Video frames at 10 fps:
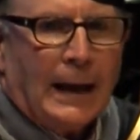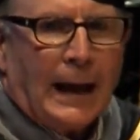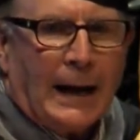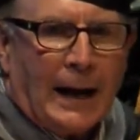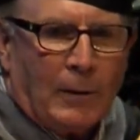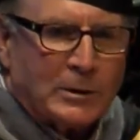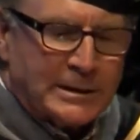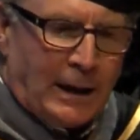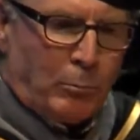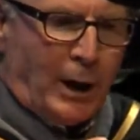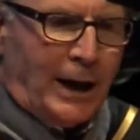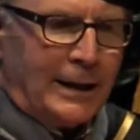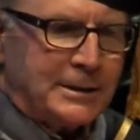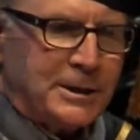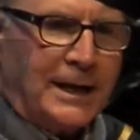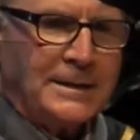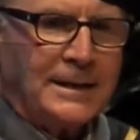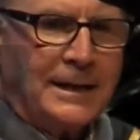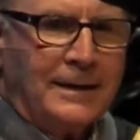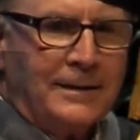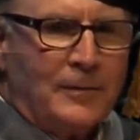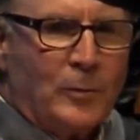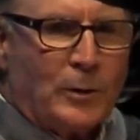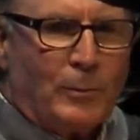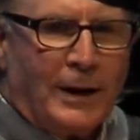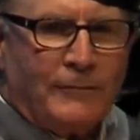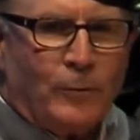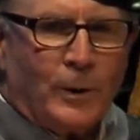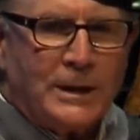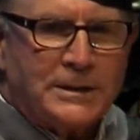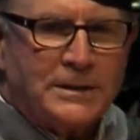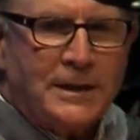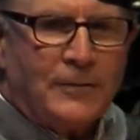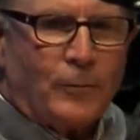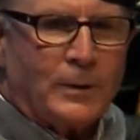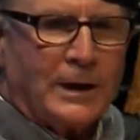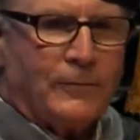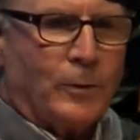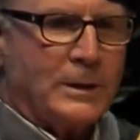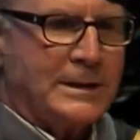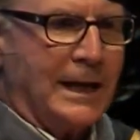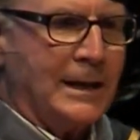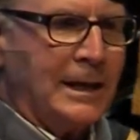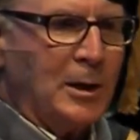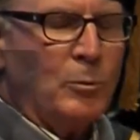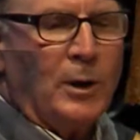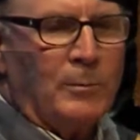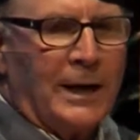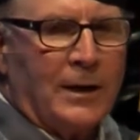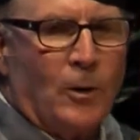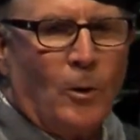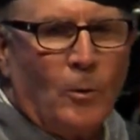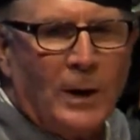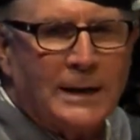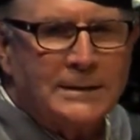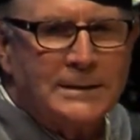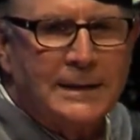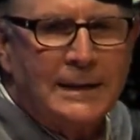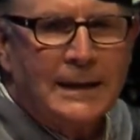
And I was apologizing with my voice for telling him what my goal was,